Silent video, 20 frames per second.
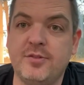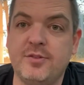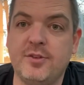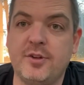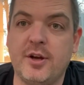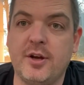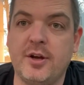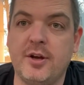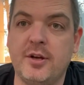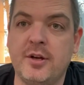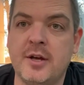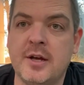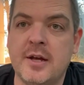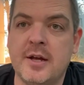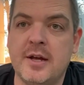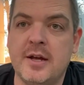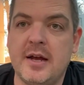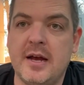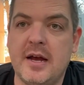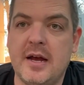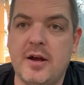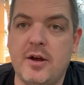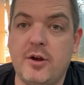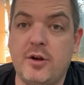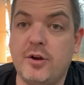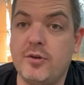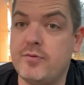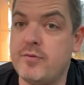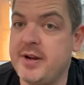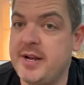So I'm
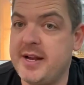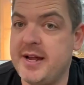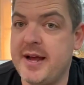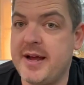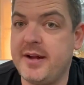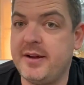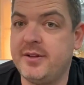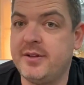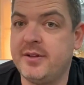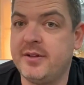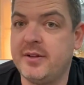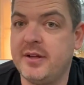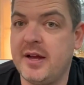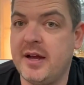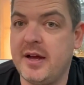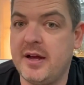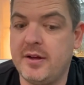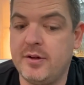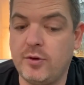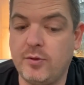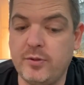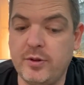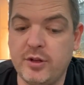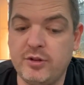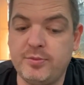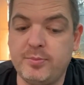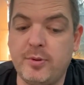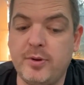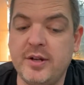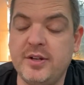going to read out all
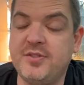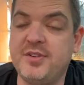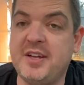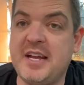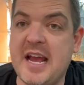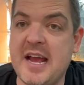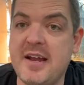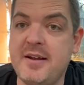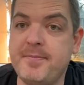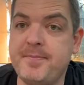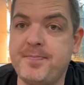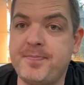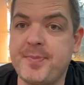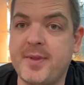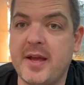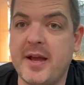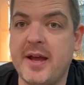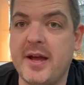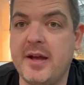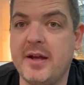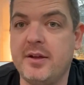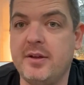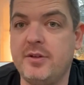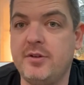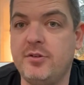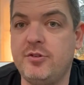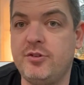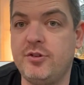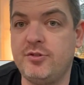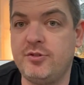those points again,
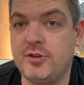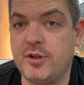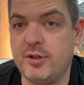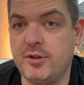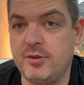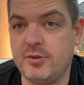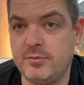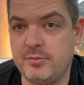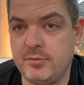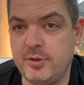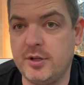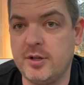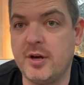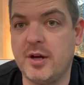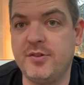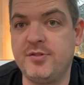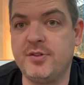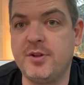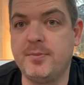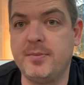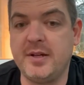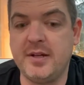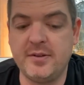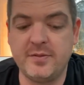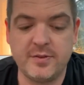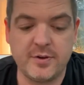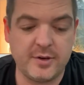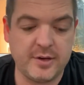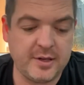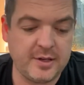just so you guys can be
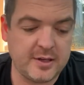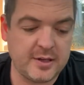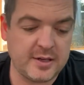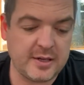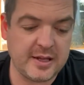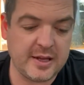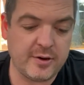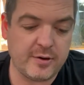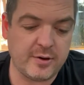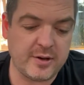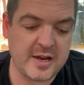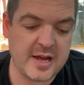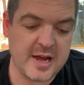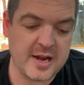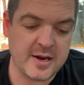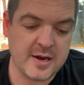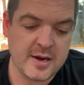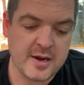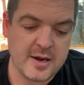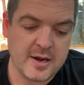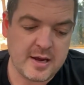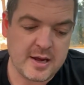very clear on that.